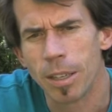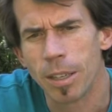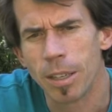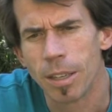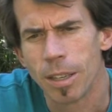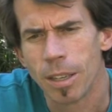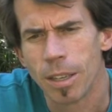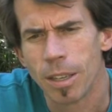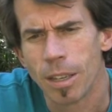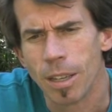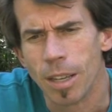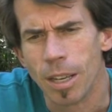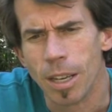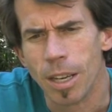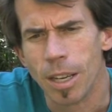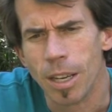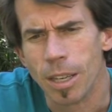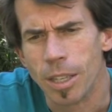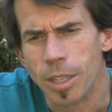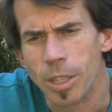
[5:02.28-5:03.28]
it,
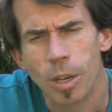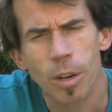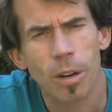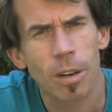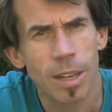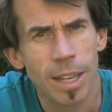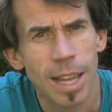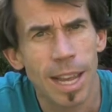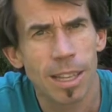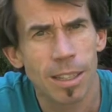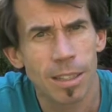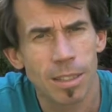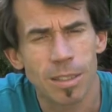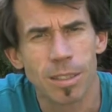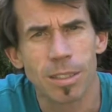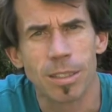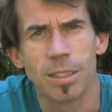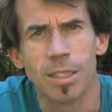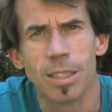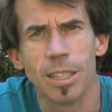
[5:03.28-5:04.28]
uh,
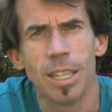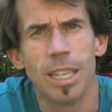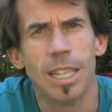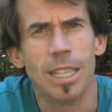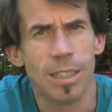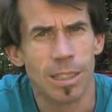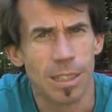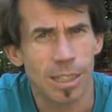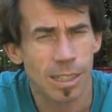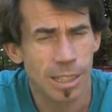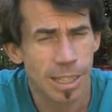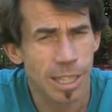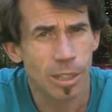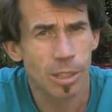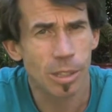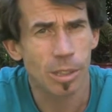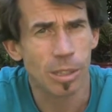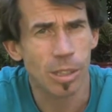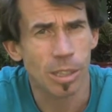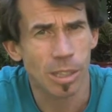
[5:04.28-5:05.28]
urinalysis in
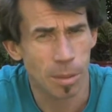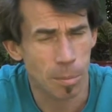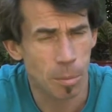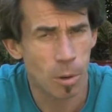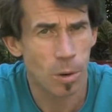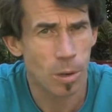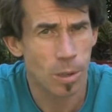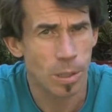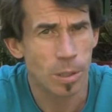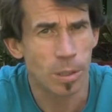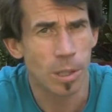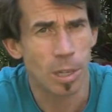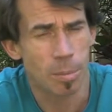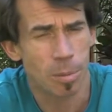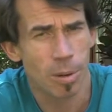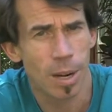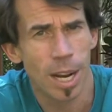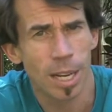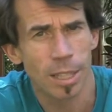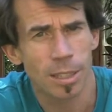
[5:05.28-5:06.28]
clinical laboratory
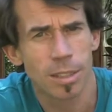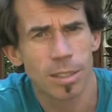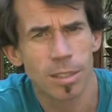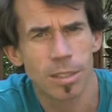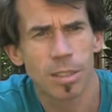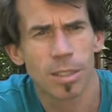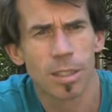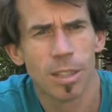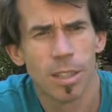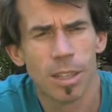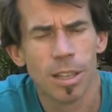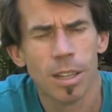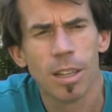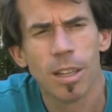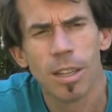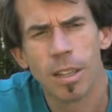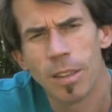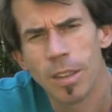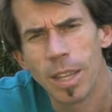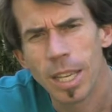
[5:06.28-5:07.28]
practice,
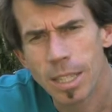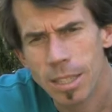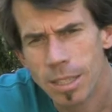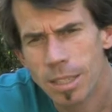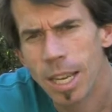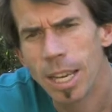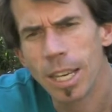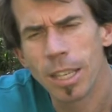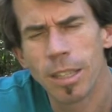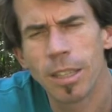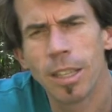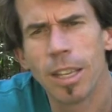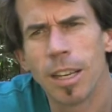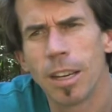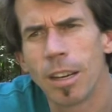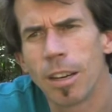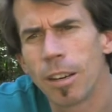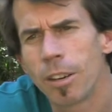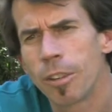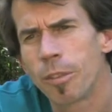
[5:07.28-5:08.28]
they state in
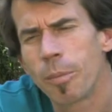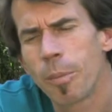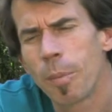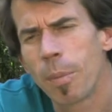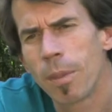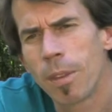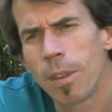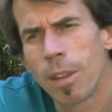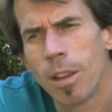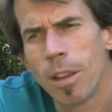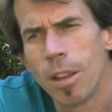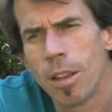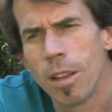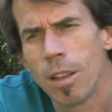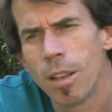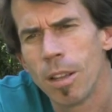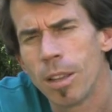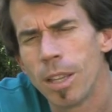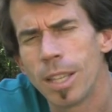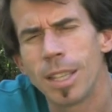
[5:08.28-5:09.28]
there
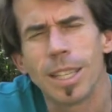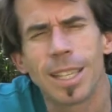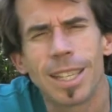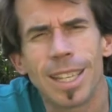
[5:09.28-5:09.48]
that the